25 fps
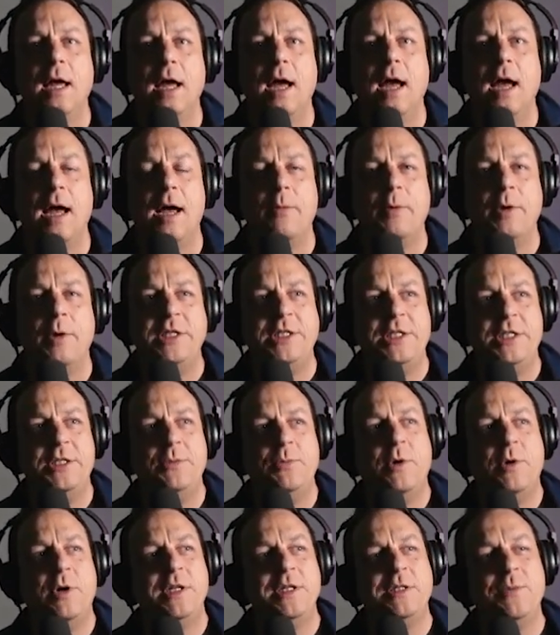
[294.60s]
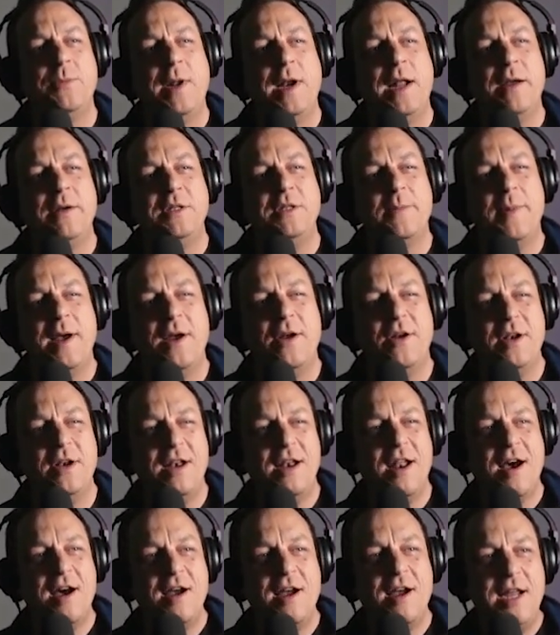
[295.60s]
which was when I was about
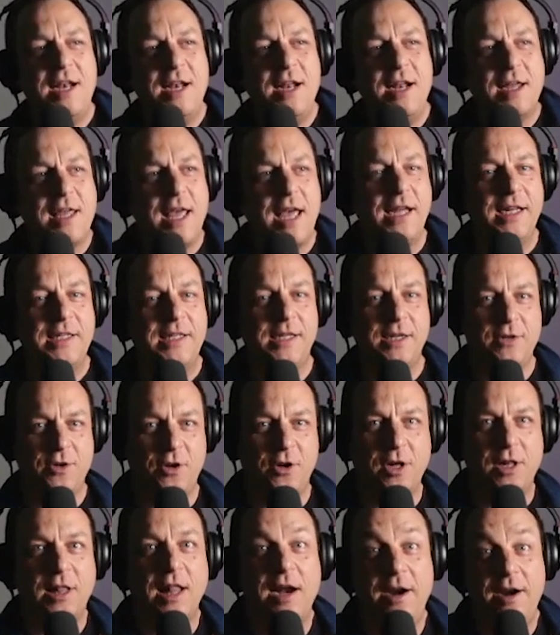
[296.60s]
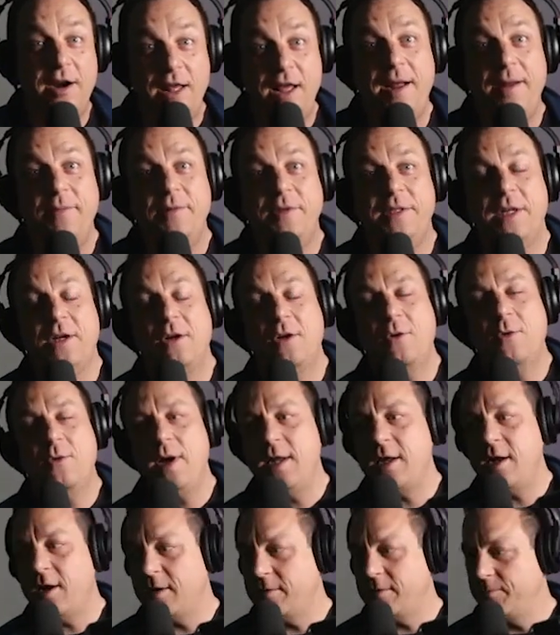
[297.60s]
9, I guess, I got a clarinet, so
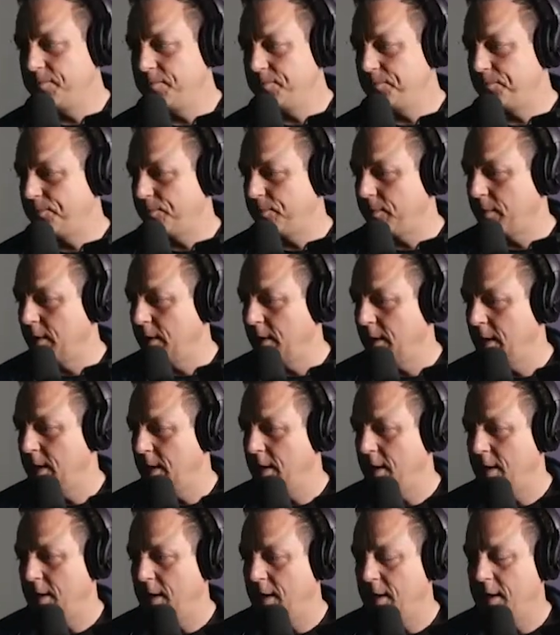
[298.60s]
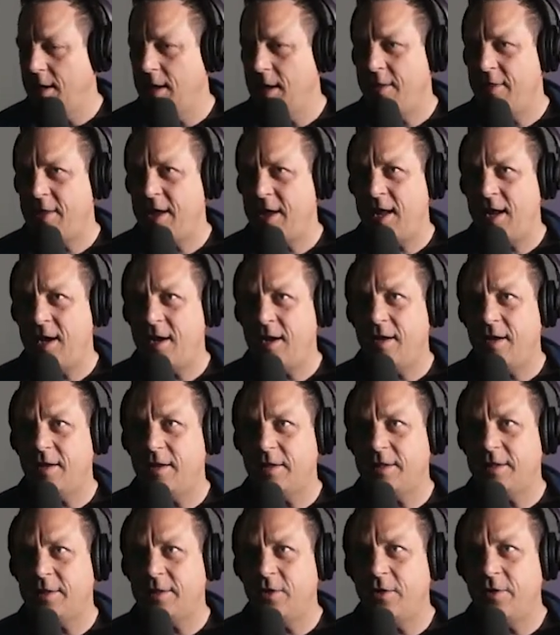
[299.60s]
quite young. And then
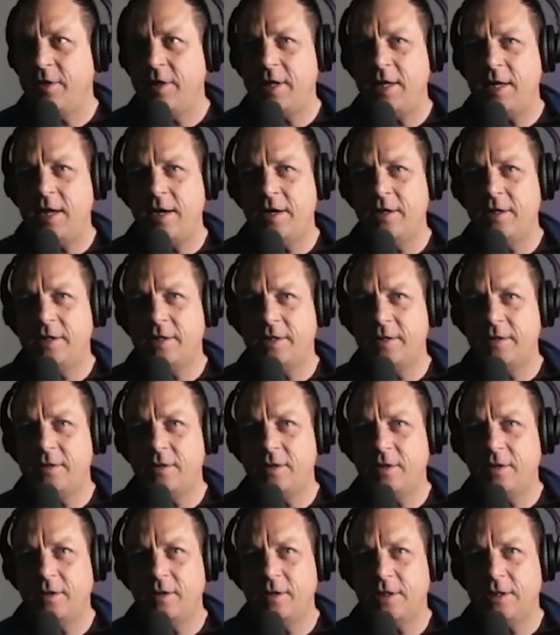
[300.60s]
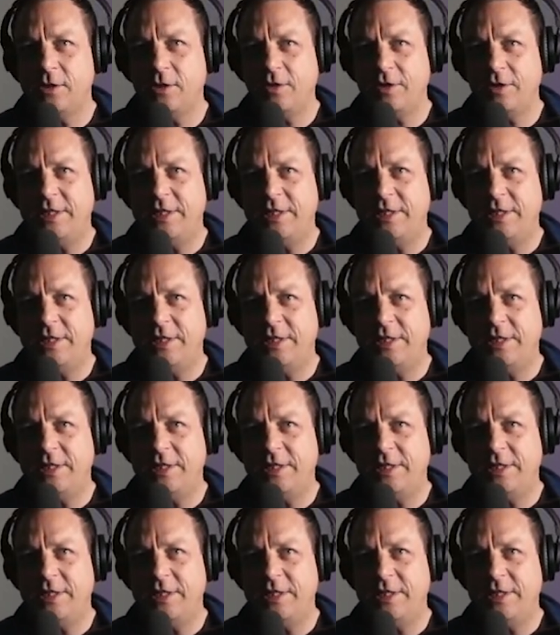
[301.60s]
sort of the years sort of